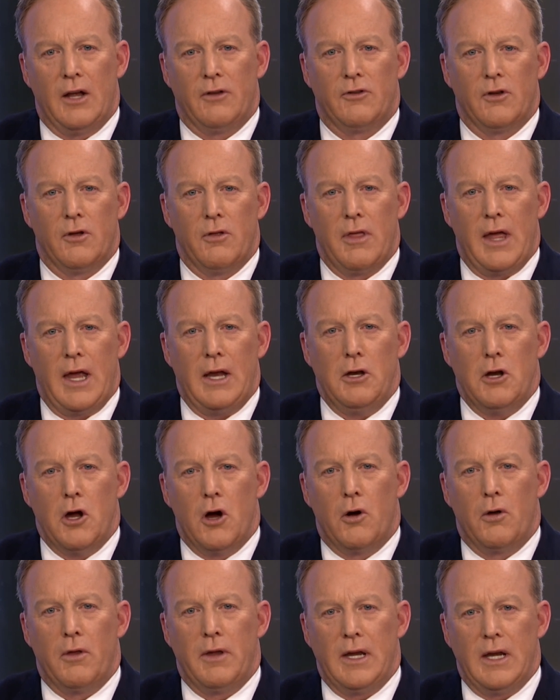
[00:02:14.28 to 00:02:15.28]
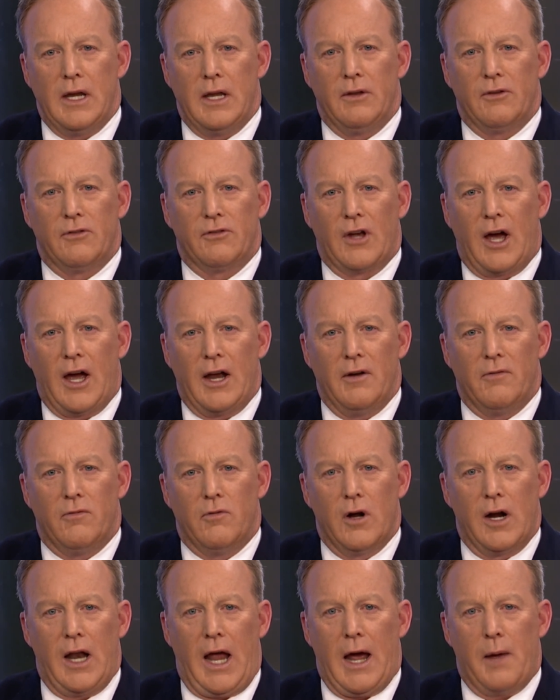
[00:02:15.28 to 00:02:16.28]
as though they know the inside of
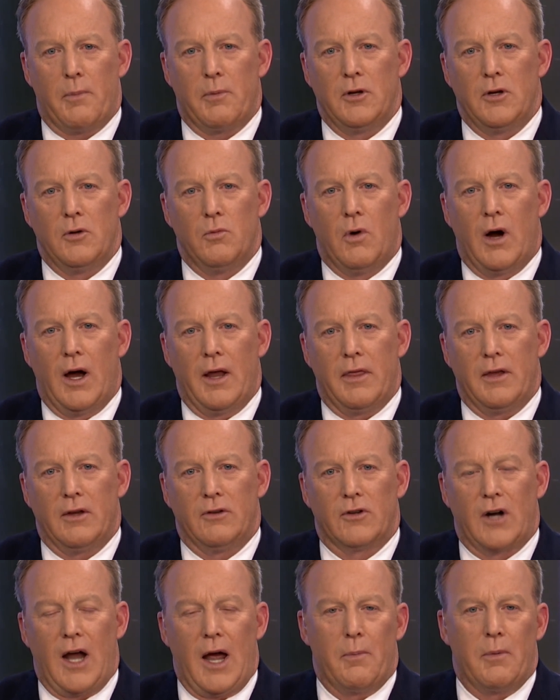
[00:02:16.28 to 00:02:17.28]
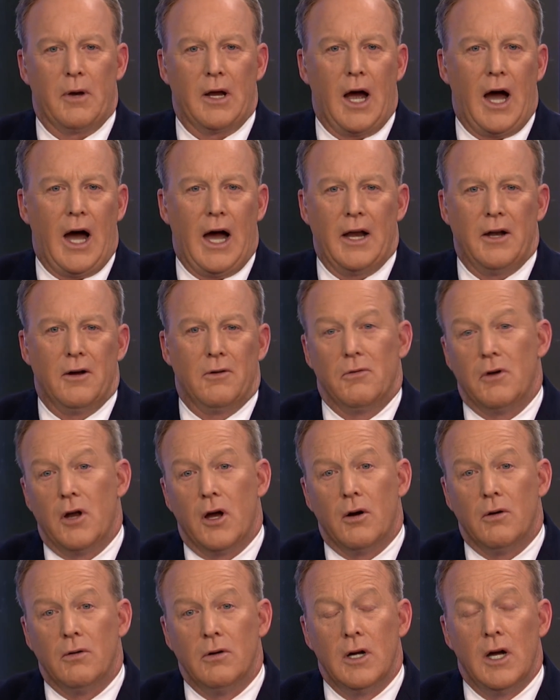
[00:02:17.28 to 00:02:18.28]
what happened and why things are happening. I don't
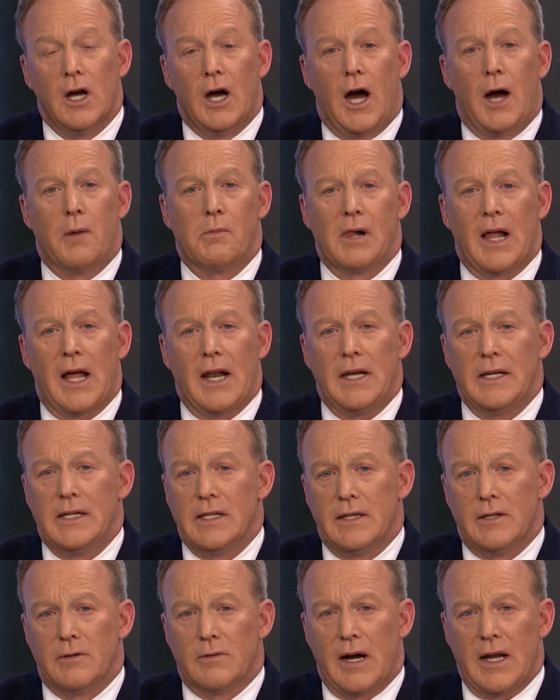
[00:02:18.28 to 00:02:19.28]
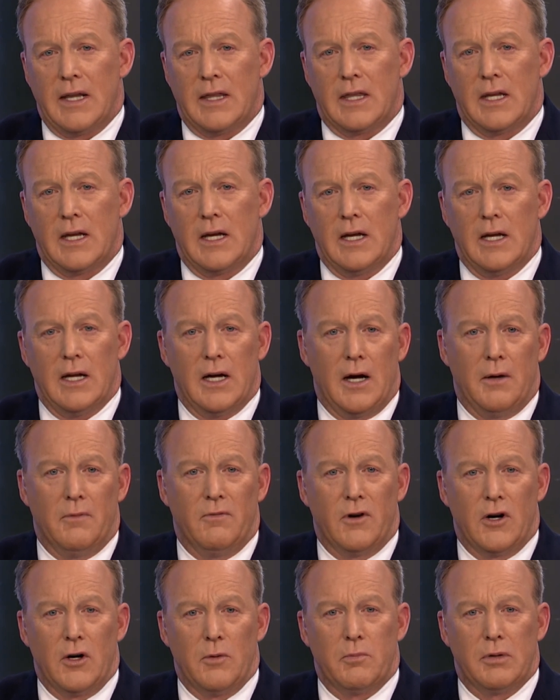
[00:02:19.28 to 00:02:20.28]
know. I'm glad he did the right thing. I'm
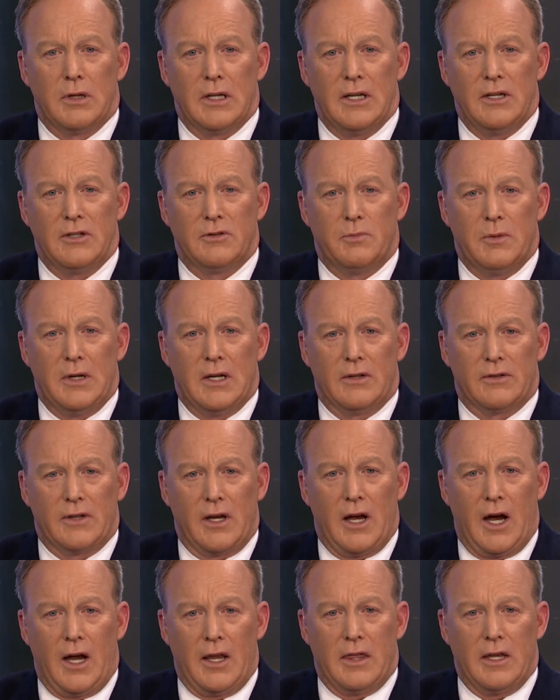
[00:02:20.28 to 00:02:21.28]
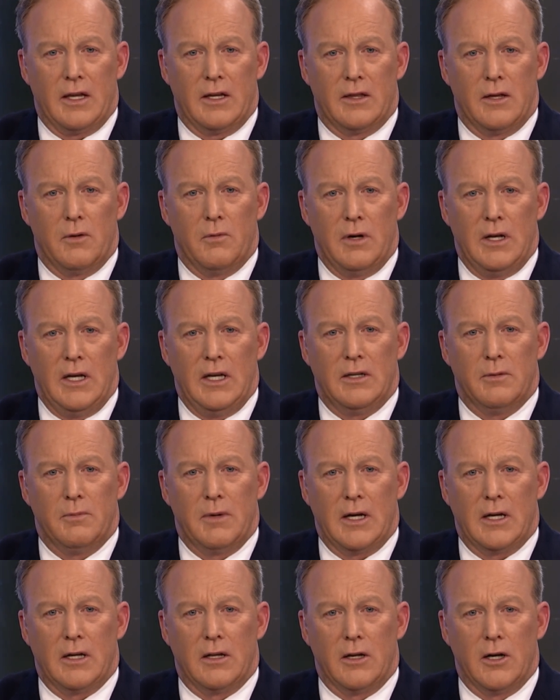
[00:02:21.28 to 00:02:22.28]
very pleased, because I think that we need to
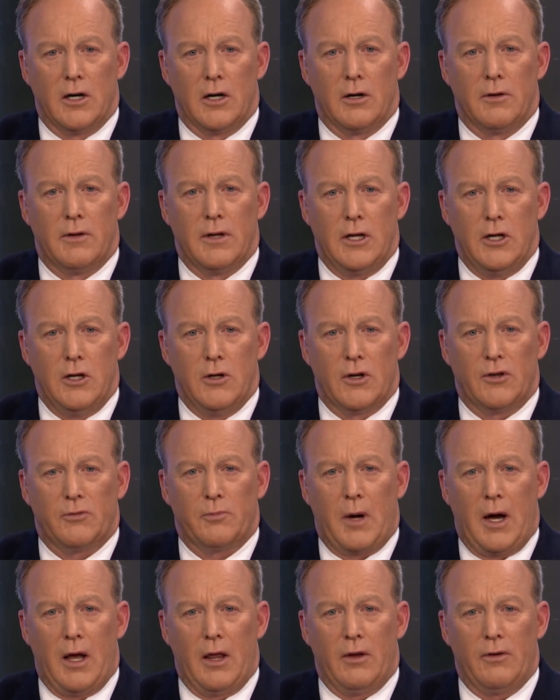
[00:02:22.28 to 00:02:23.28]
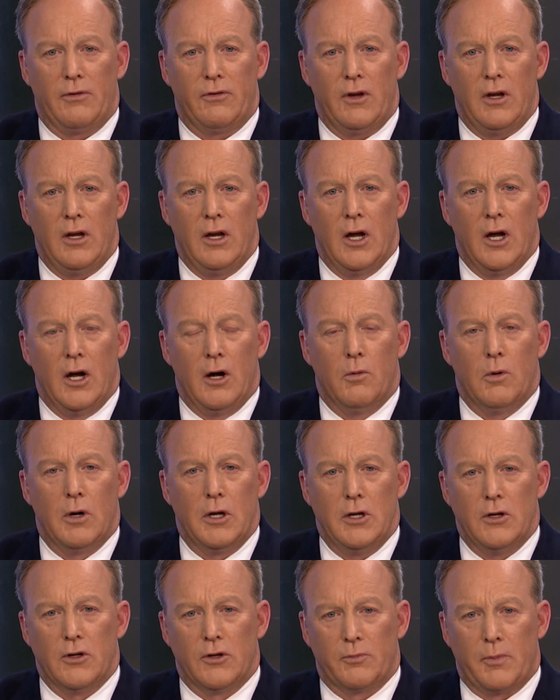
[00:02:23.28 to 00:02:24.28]
make clear that U.S. policy,
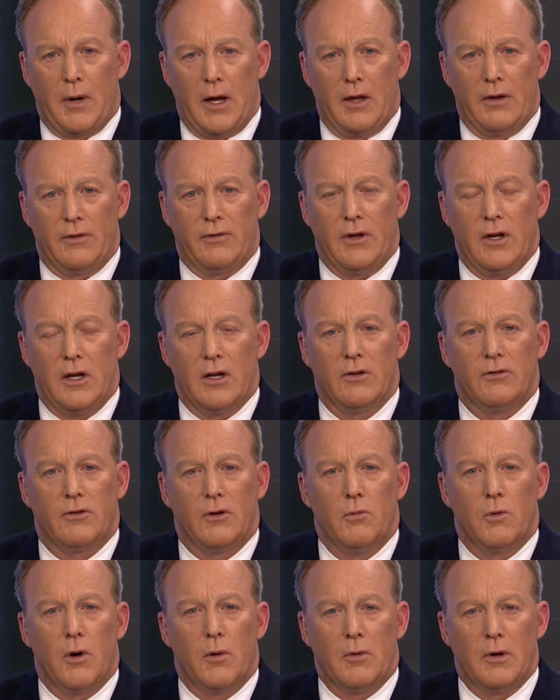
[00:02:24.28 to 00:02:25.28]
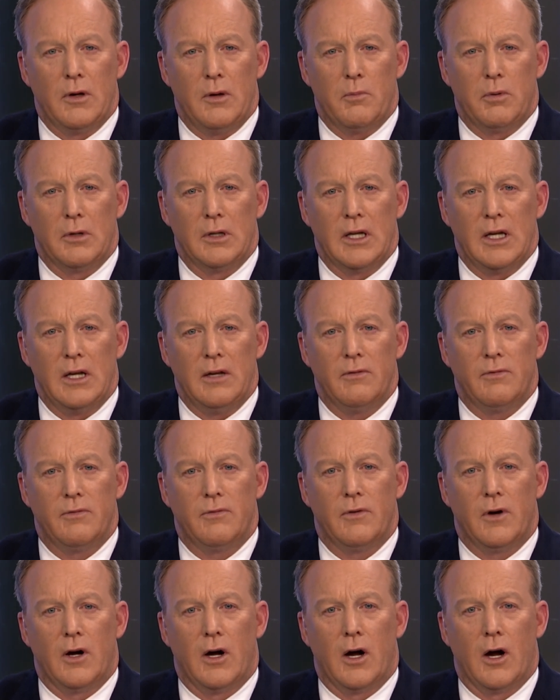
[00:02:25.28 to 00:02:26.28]
what U.S. policy is and what we believe
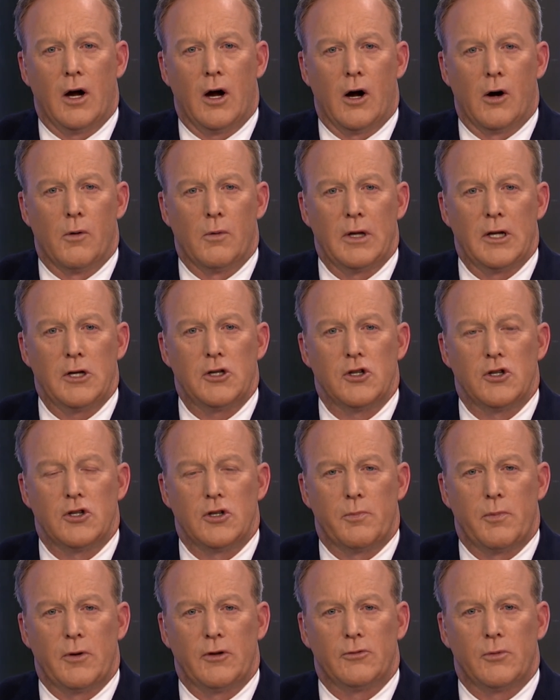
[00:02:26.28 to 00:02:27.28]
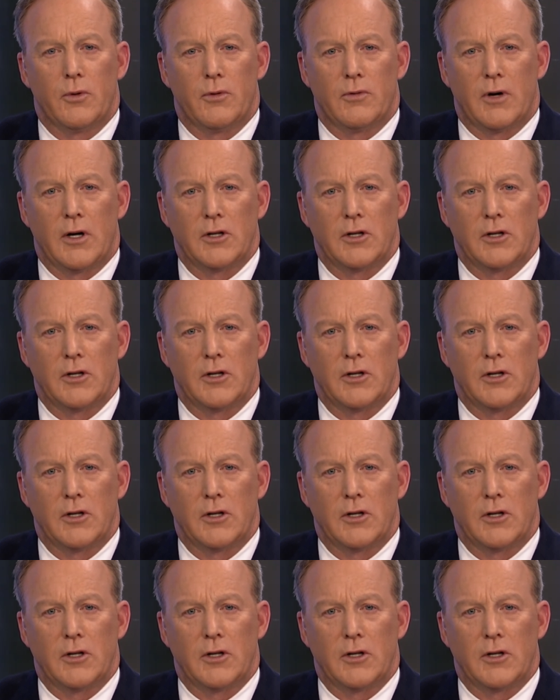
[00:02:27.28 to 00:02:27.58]
our relationship is with